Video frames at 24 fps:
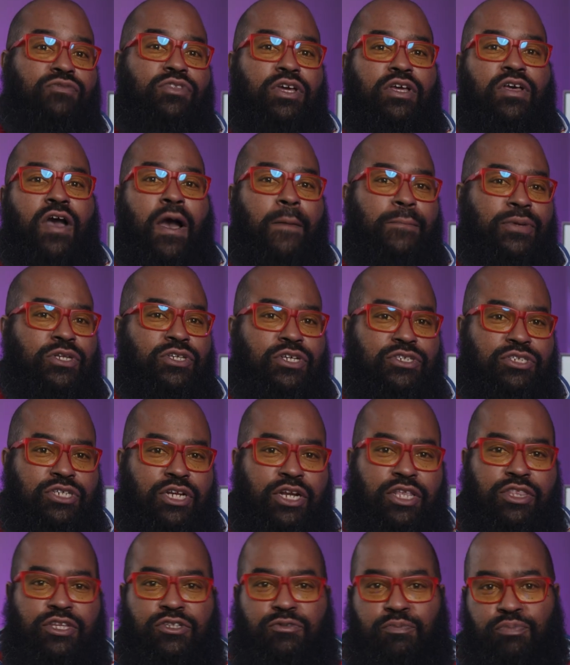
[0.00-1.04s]
of the competition
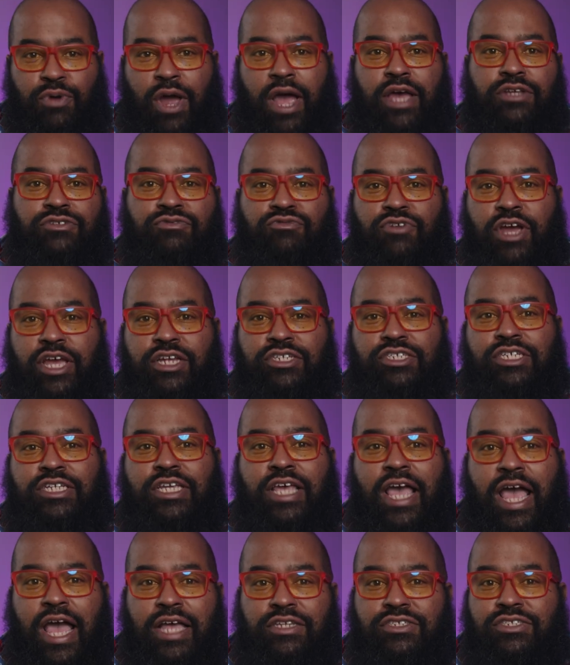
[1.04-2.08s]
in this price range
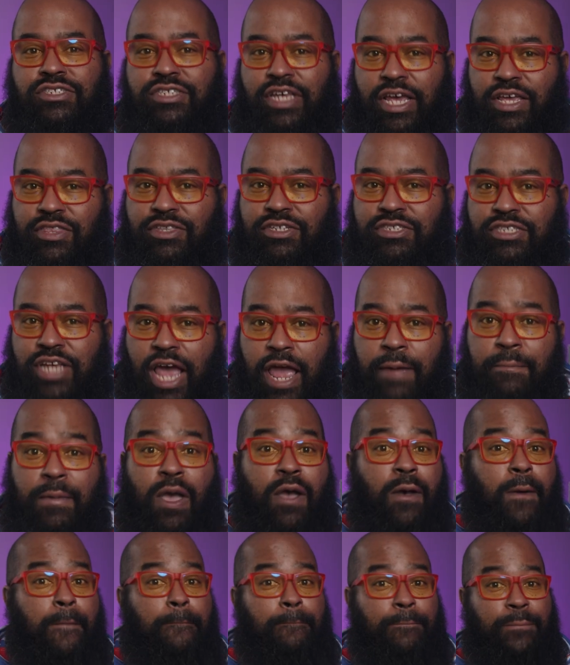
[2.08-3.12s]
can't say the same,
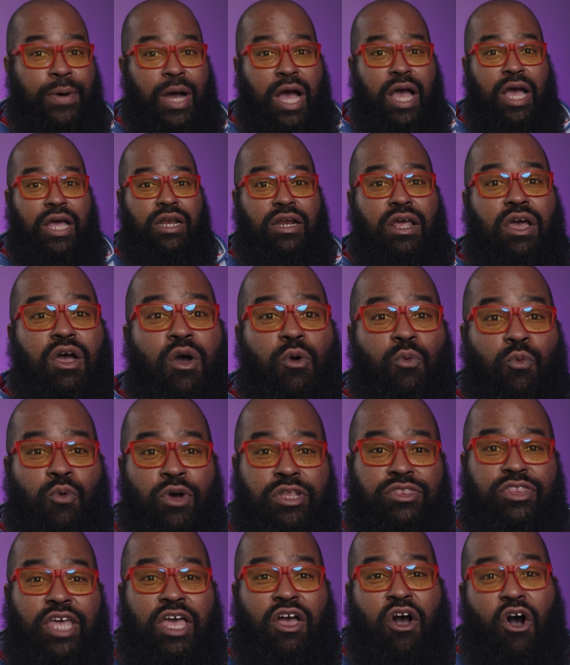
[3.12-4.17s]
but
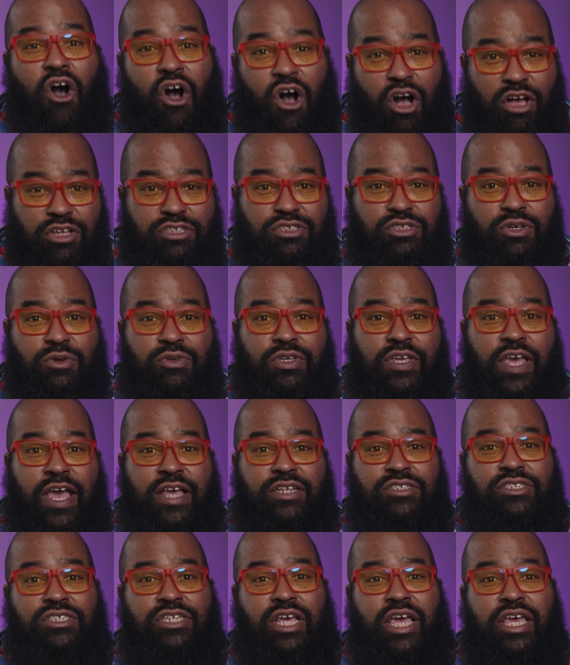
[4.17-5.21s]
what they also
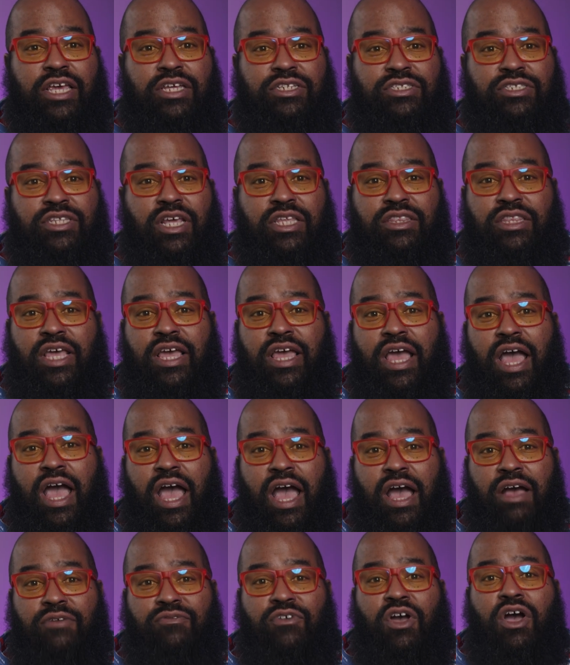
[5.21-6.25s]
can't say is that they
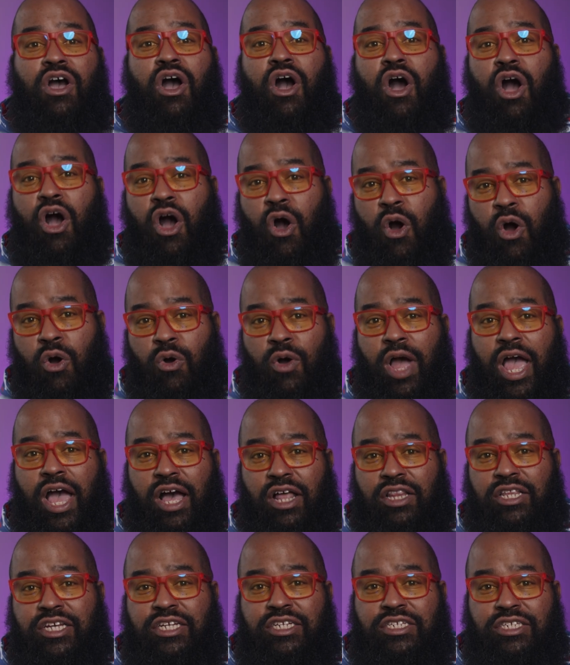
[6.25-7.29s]
have
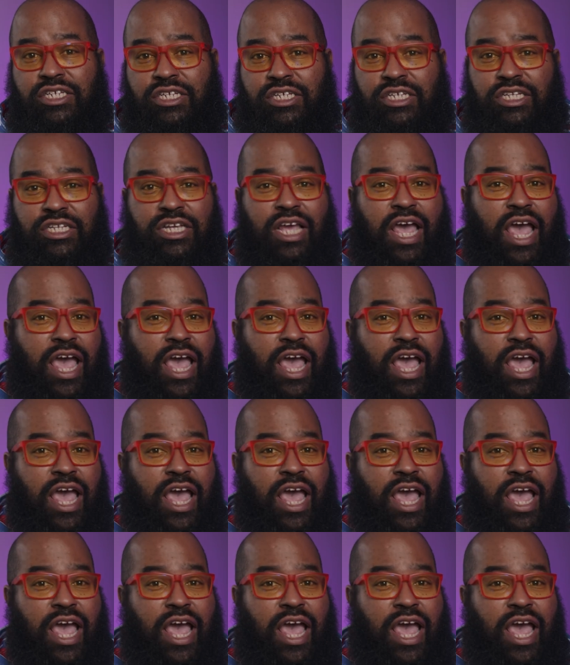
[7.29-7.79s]
OLED